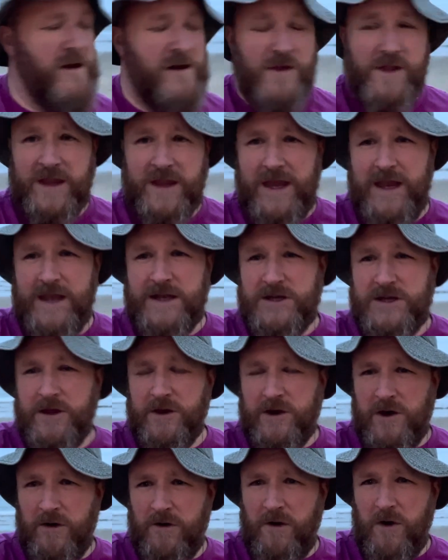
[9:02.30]
The key to the
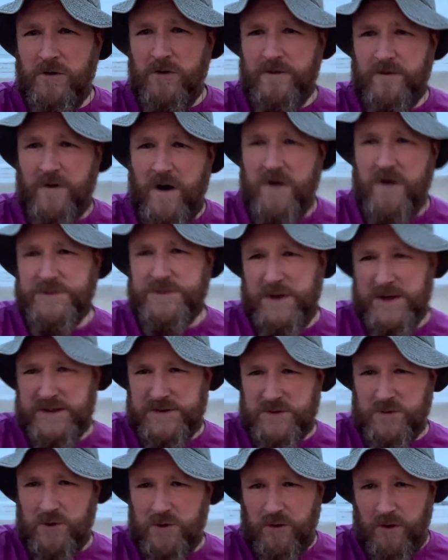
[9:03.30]
coronavirus
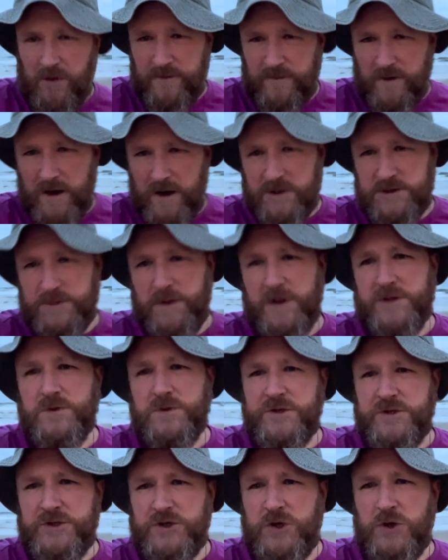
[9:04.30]
puzzle. Coronavirus
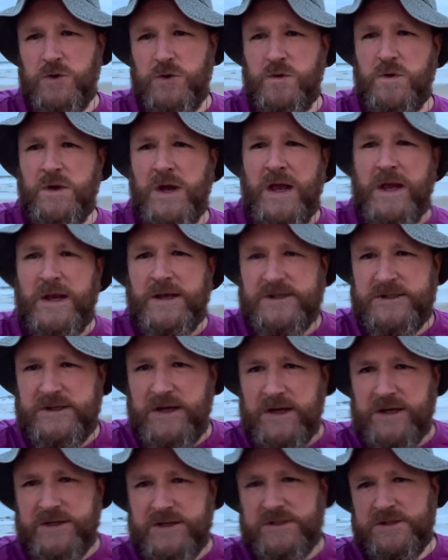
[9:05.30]
puzzle is
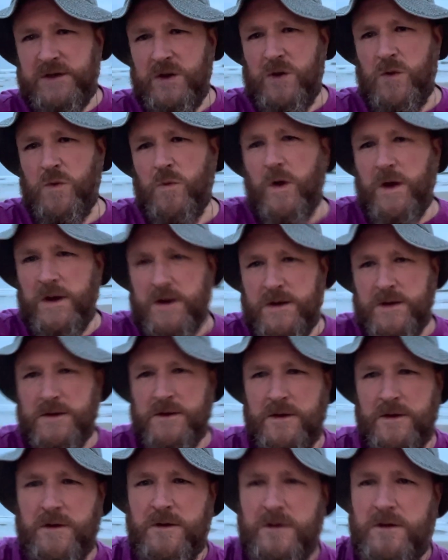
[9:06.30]
261.
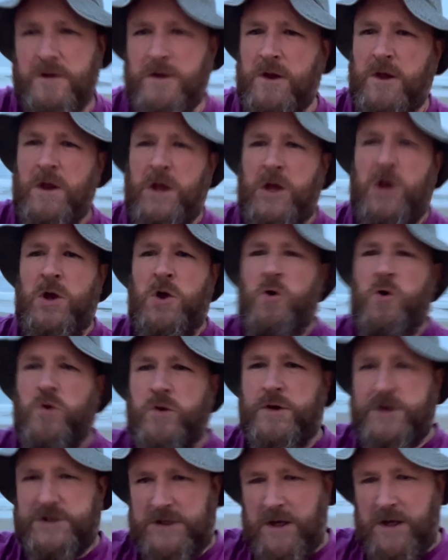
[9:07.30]

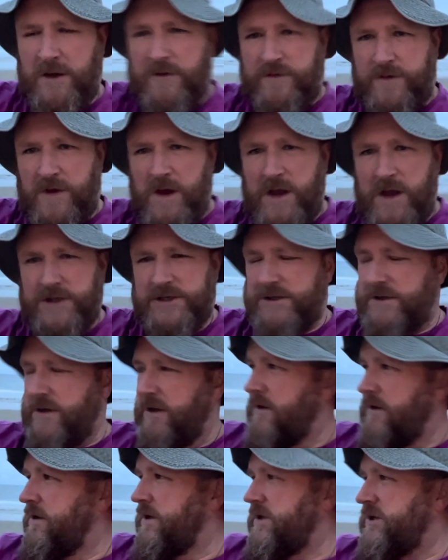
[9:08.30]
August 31st
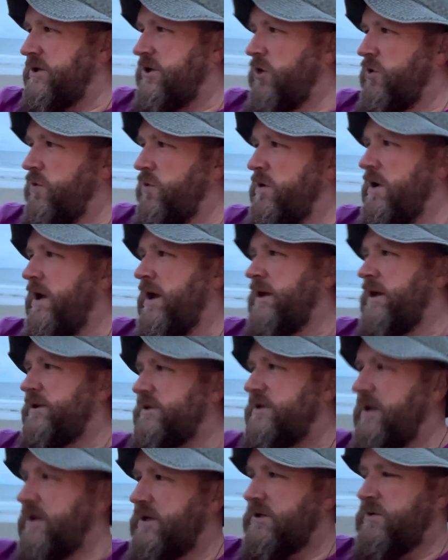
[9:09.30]
is
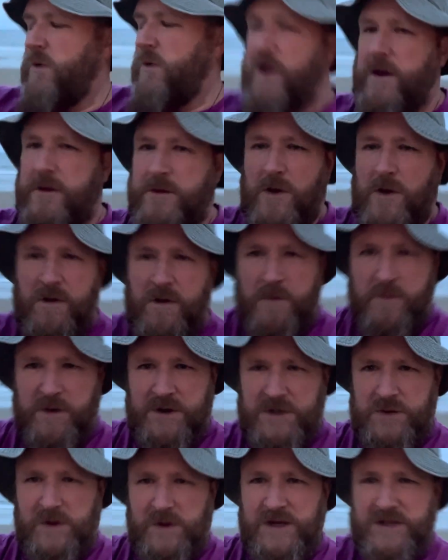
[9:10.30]
261. November
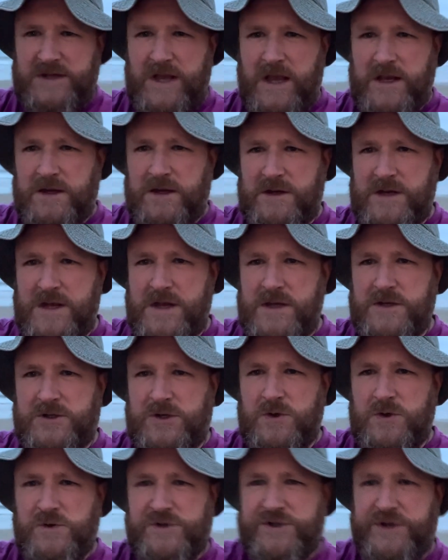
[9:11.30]
22nd is
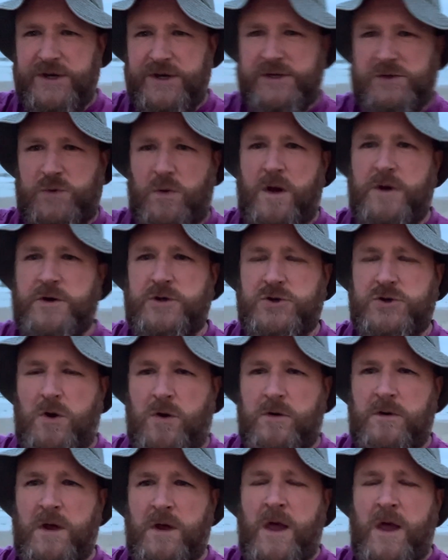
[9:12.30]
261.
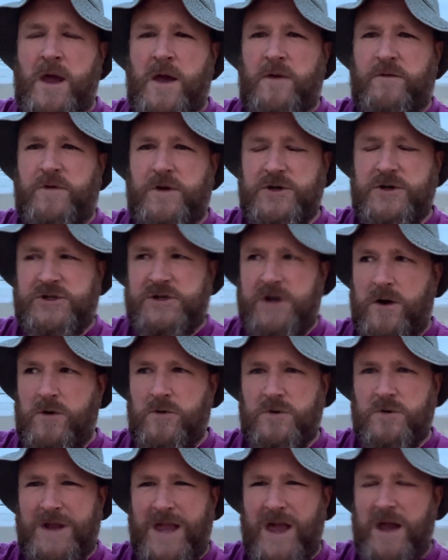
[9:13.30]
John
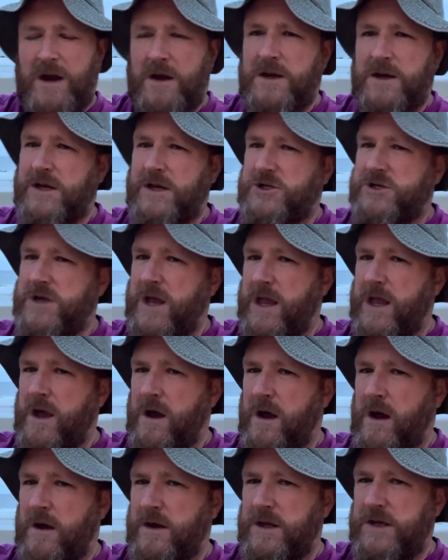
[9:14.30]
Fitzgerald Kennedy
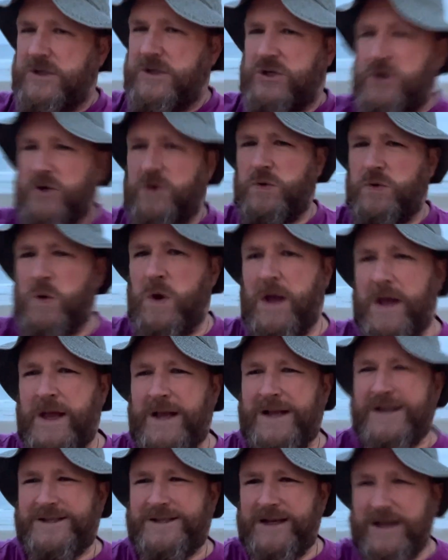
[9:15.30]
Jr. is
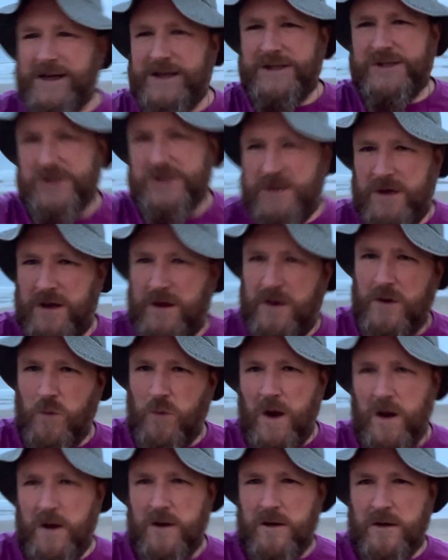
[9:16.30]

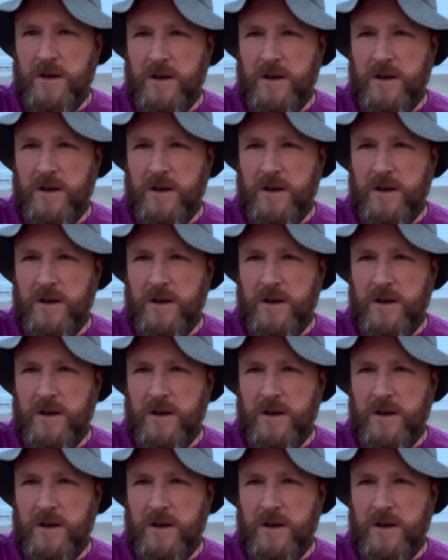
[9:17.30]
261.